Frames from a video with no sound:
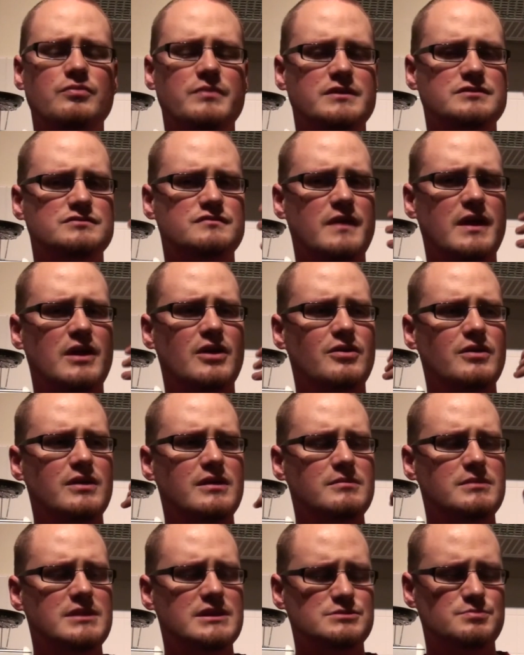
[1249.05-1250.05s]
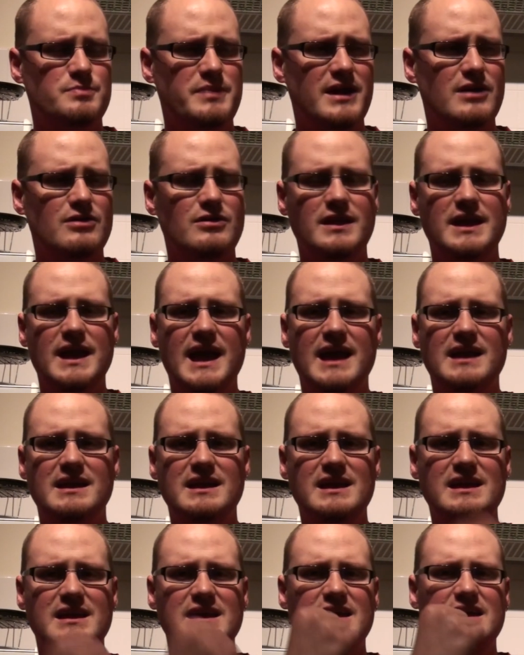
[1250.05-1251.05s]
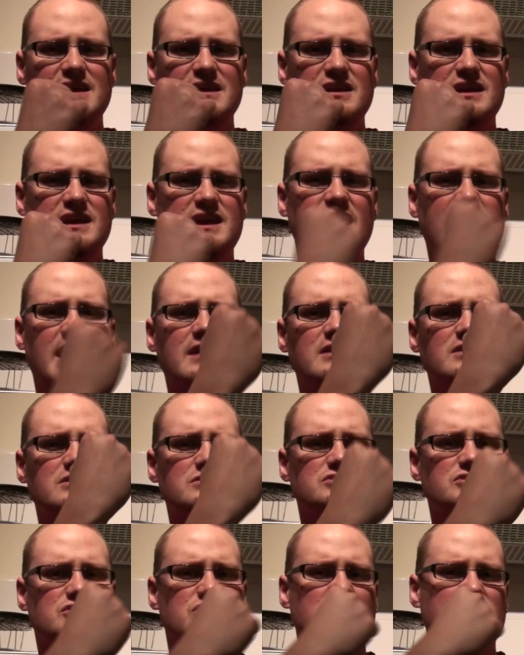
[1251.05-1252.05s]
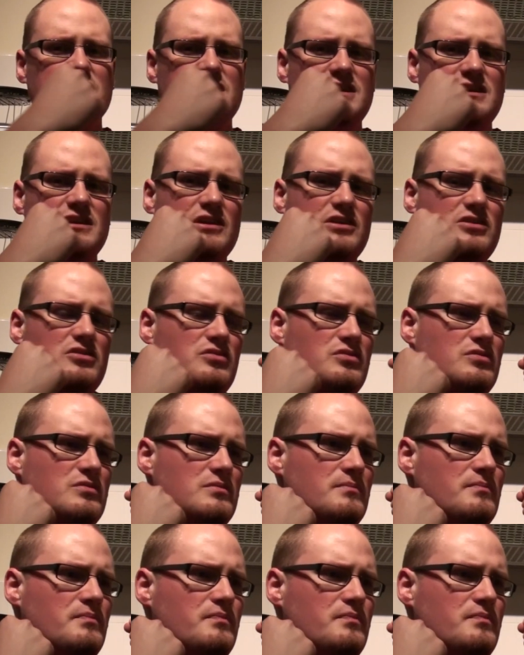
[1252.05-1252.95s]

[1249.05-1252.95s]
There's barely any character. You know,